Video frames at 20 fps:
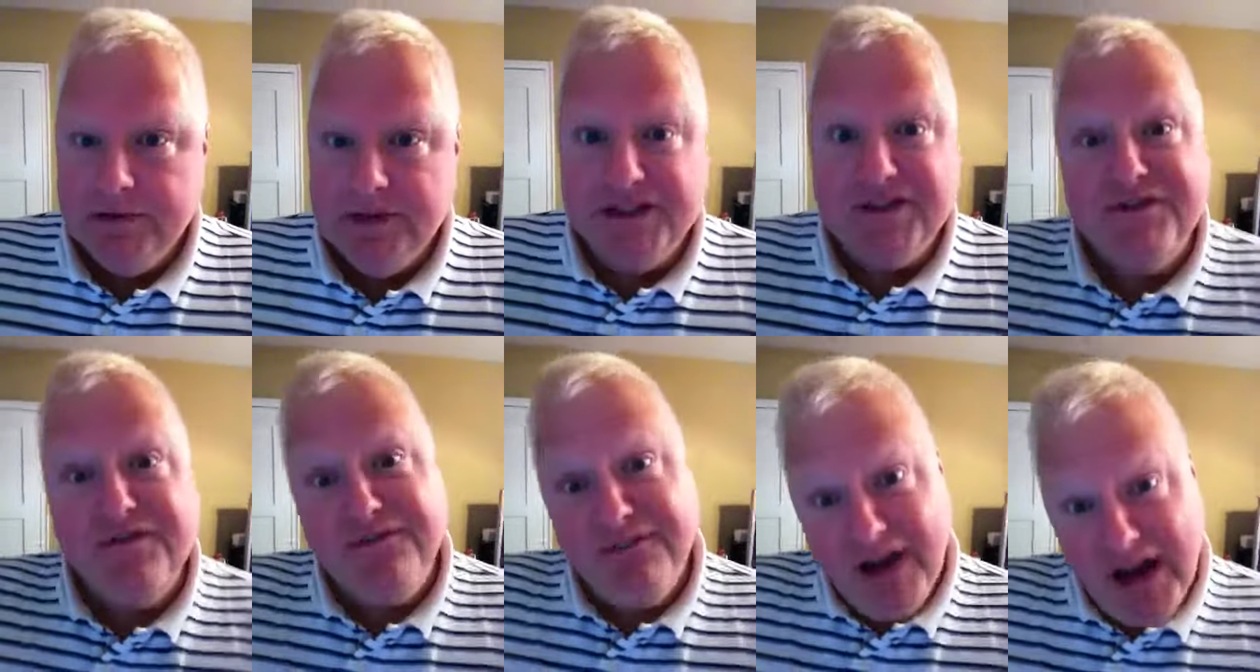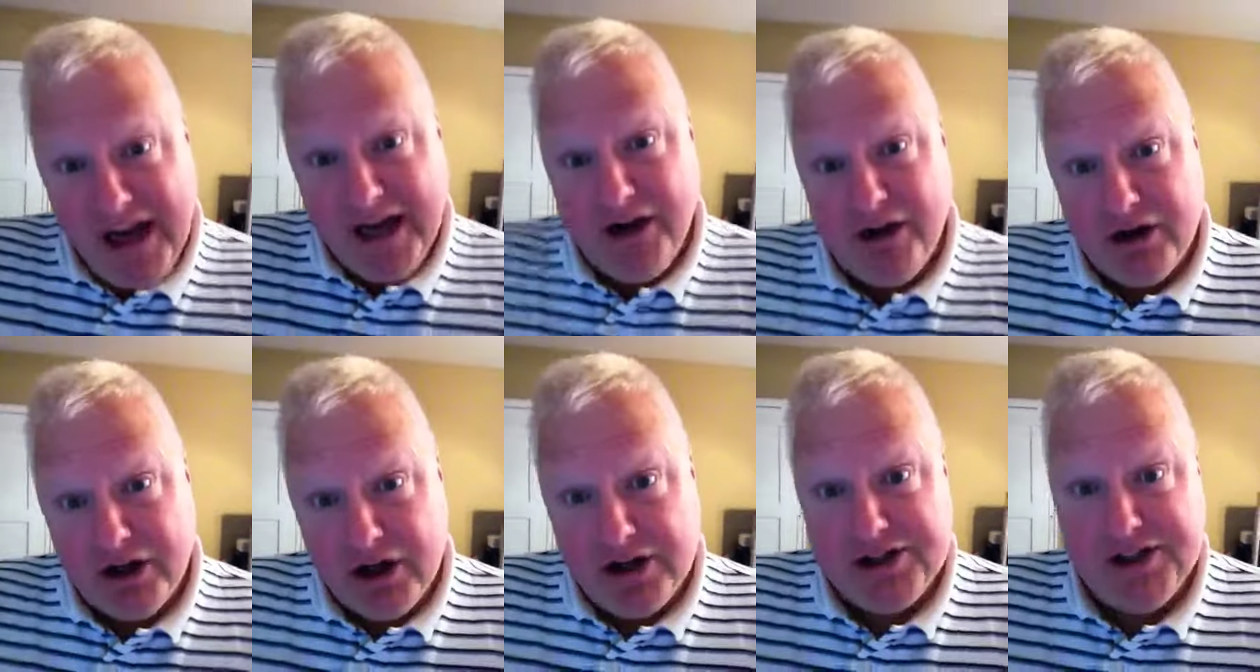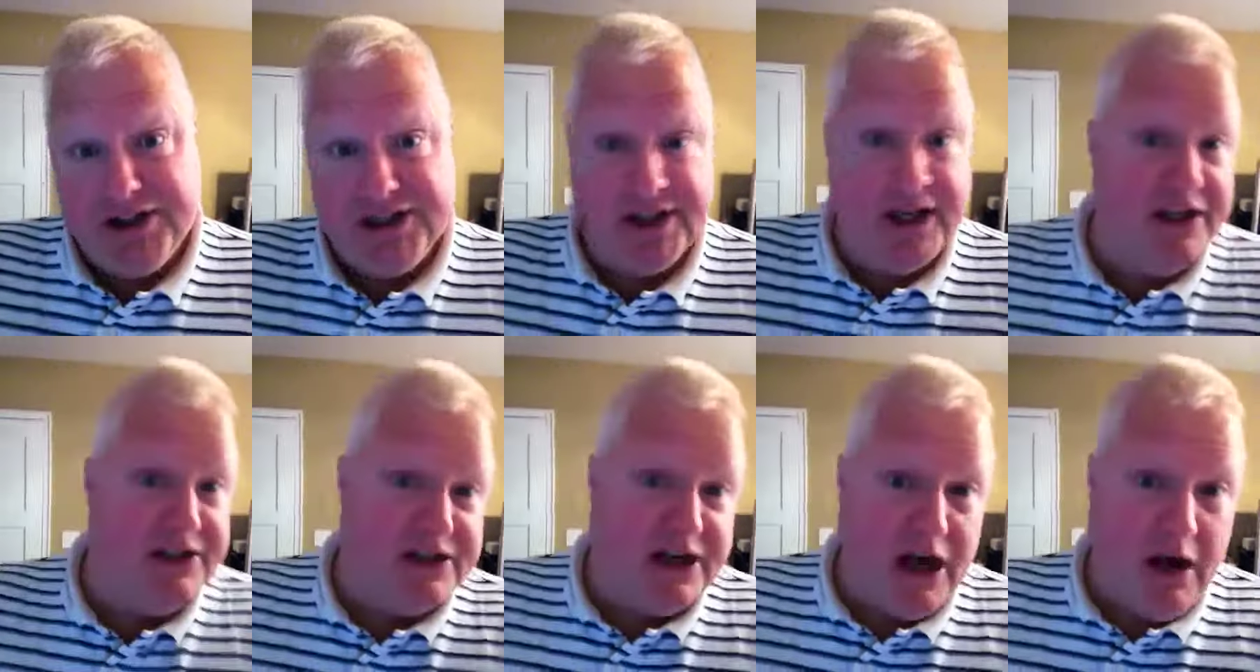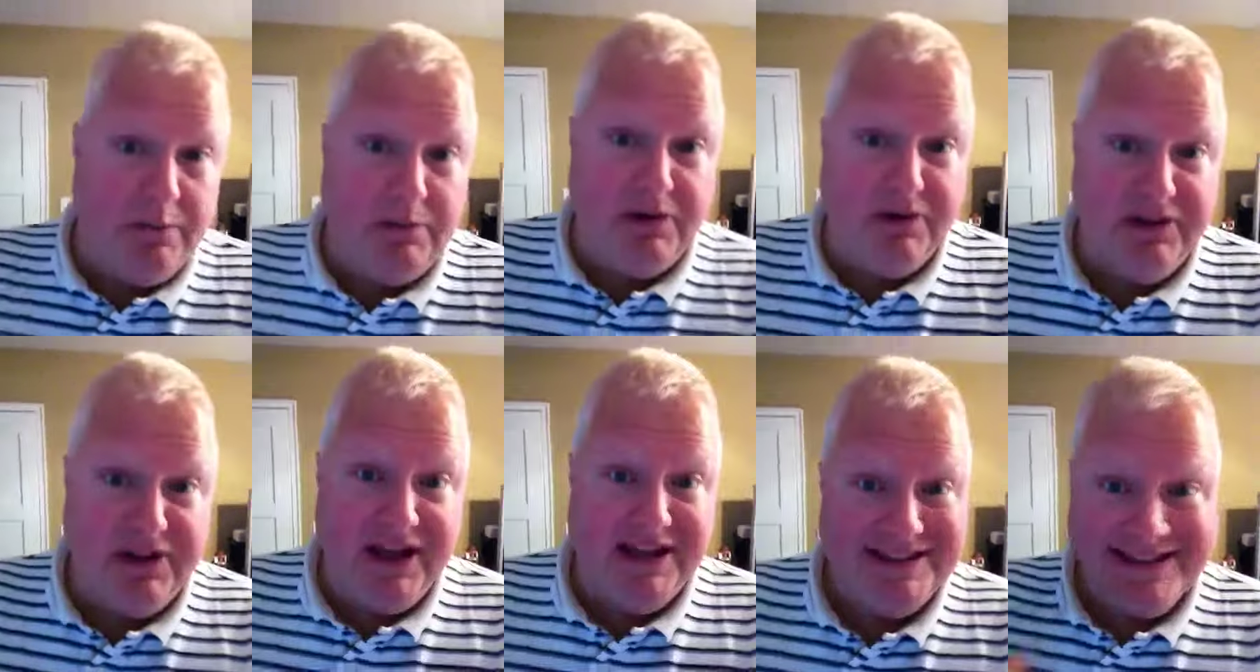is fired because he says a couple
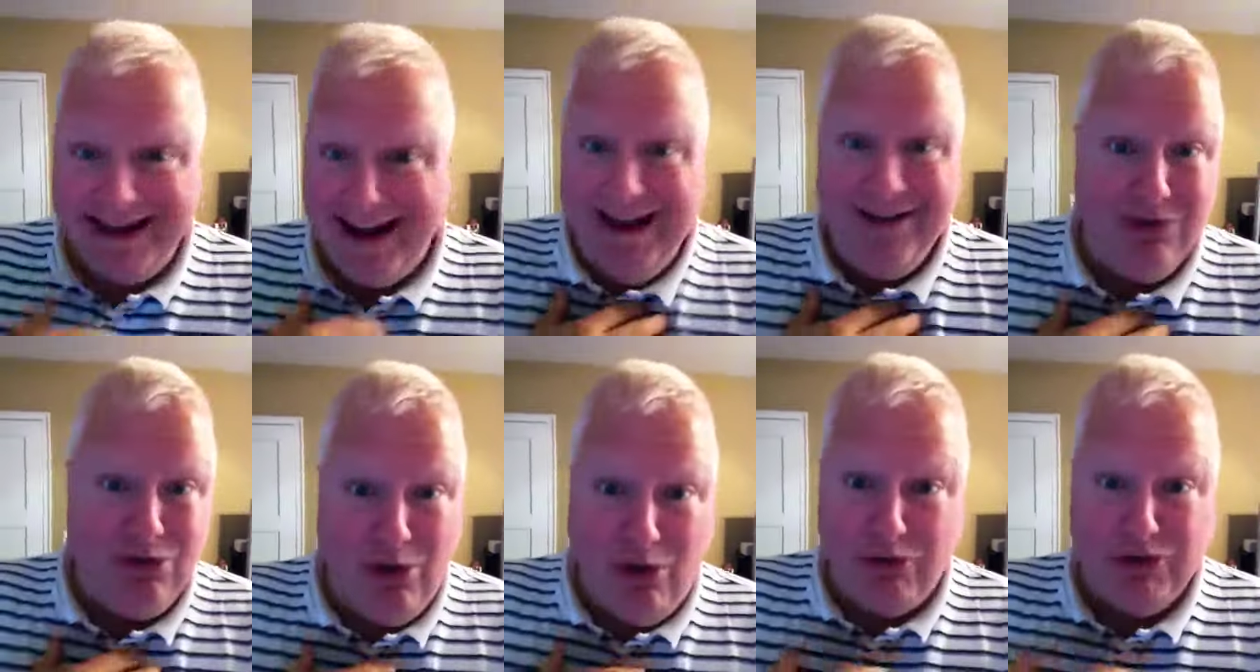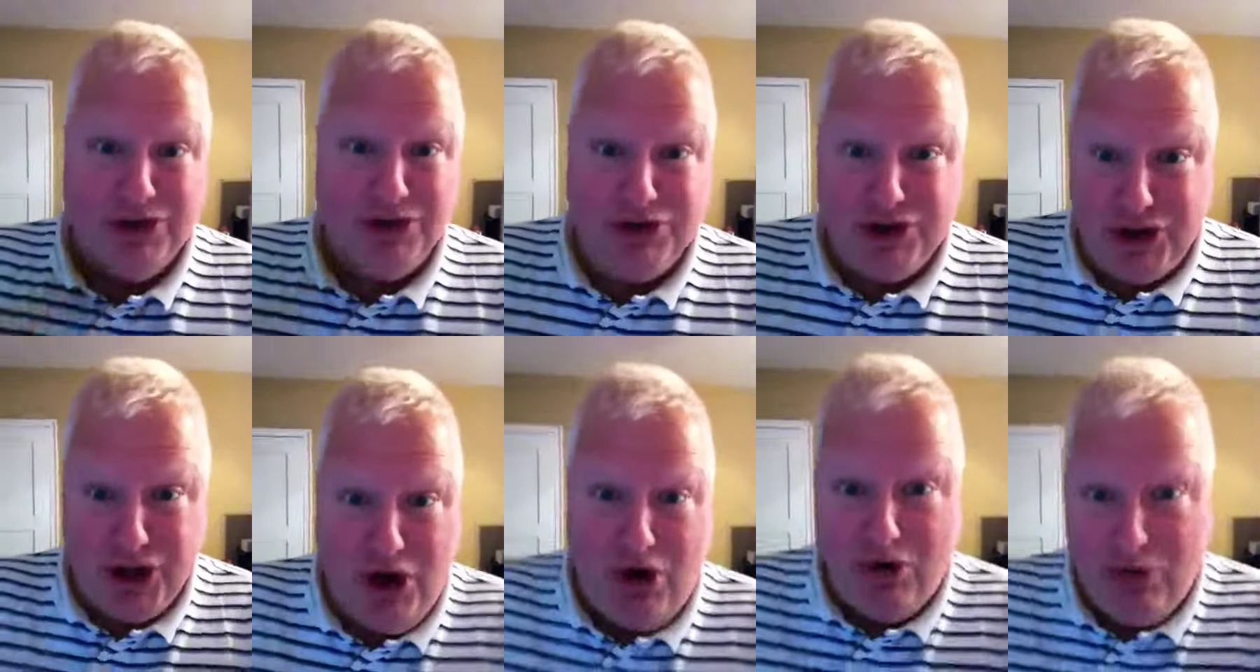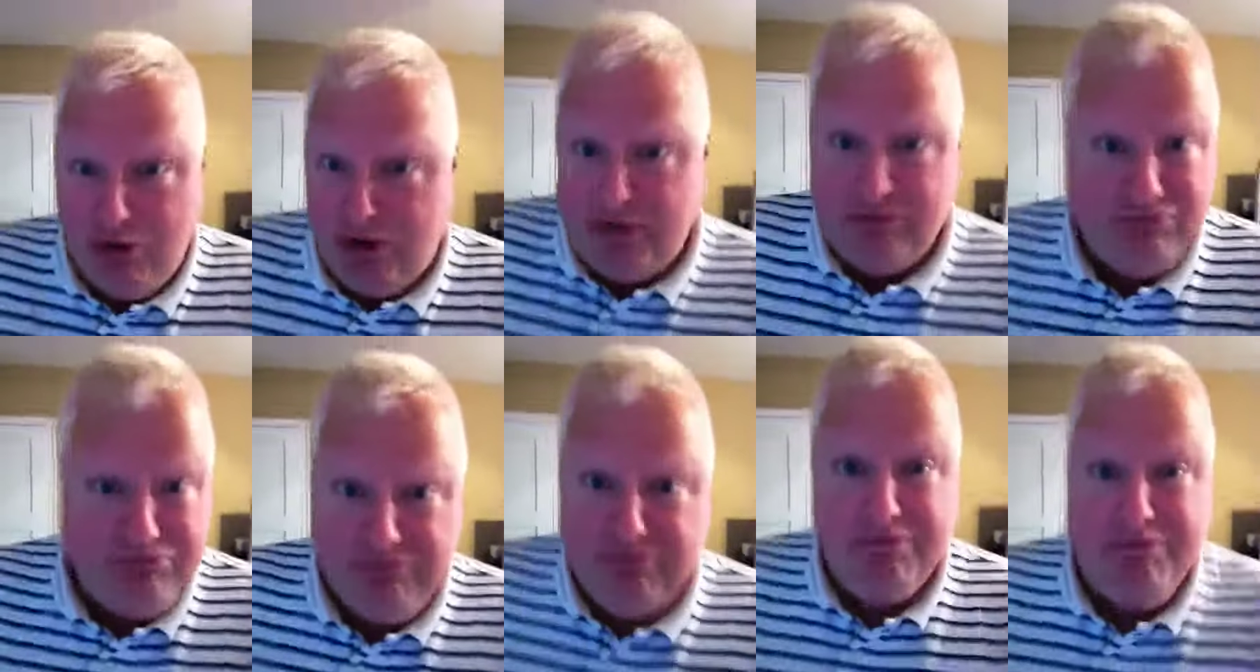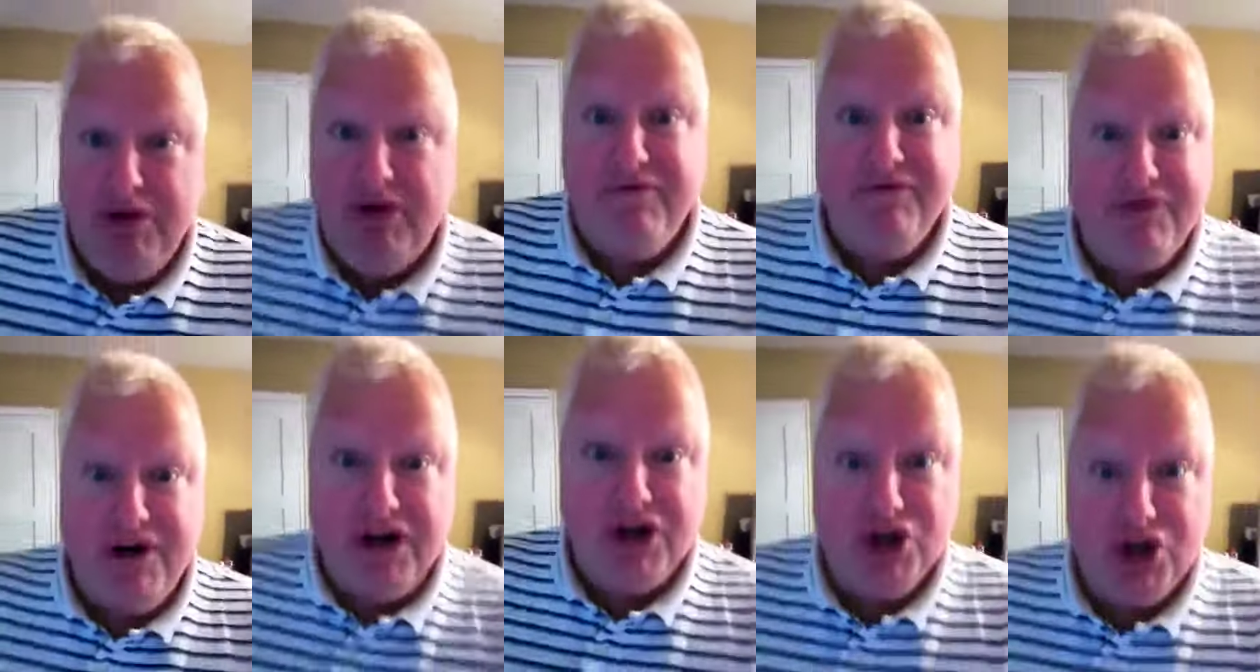of things that I thought was a joke, a pretty
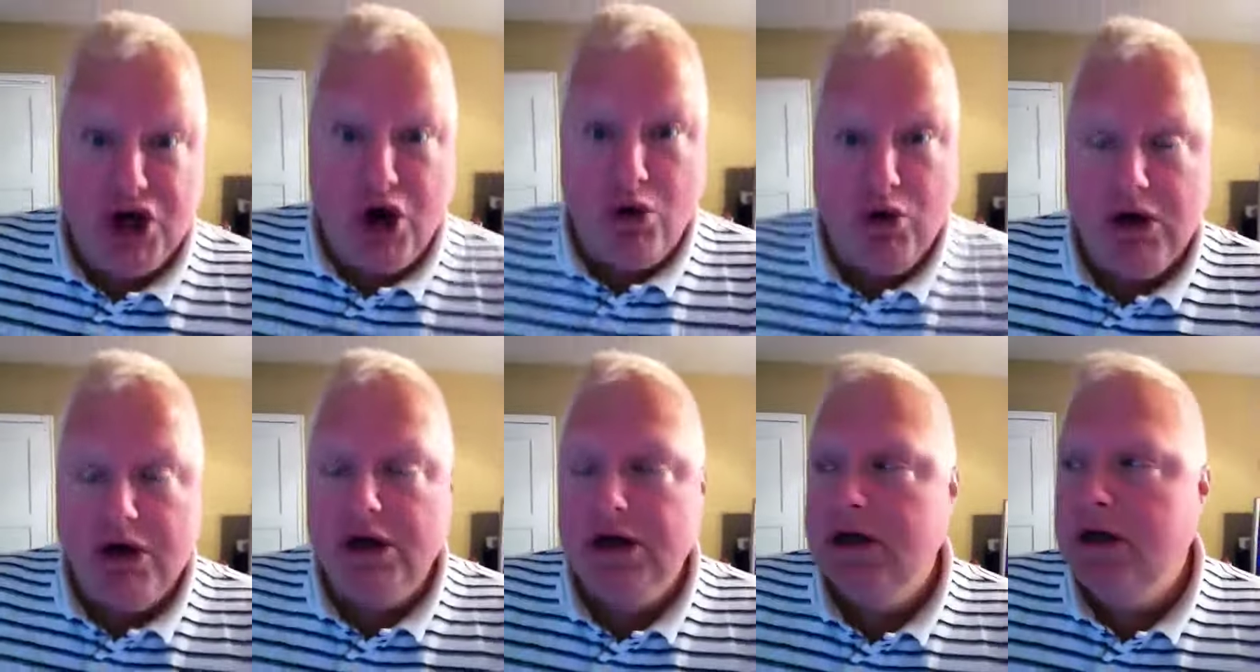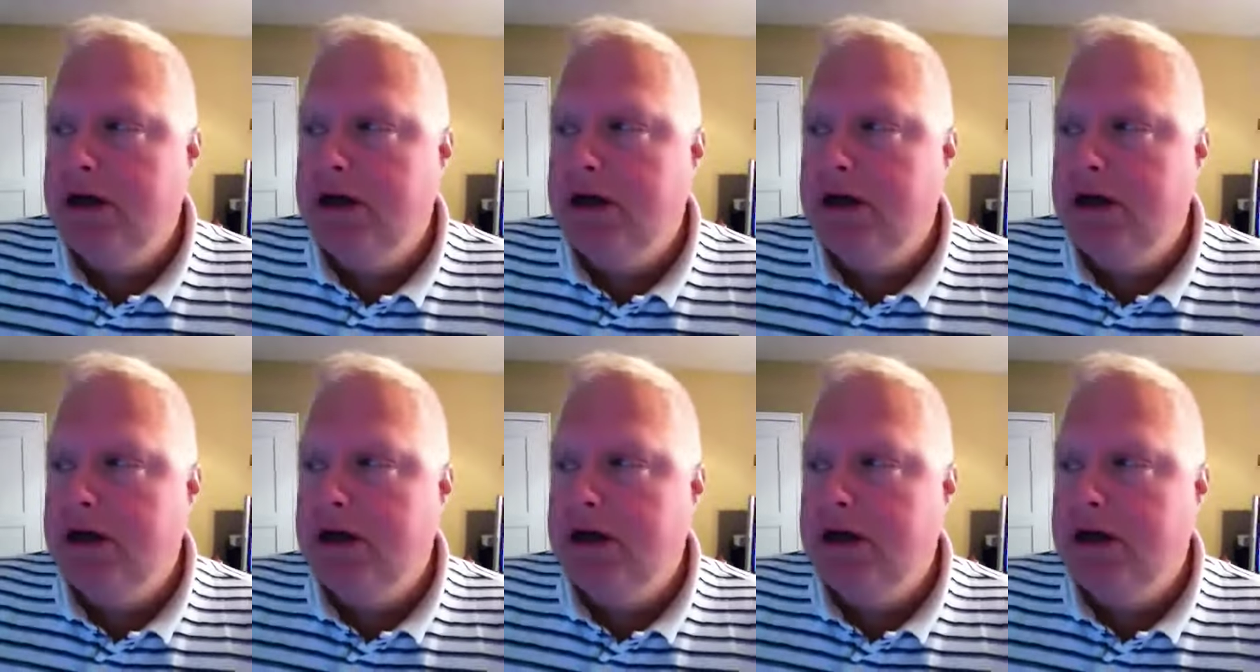funny joke.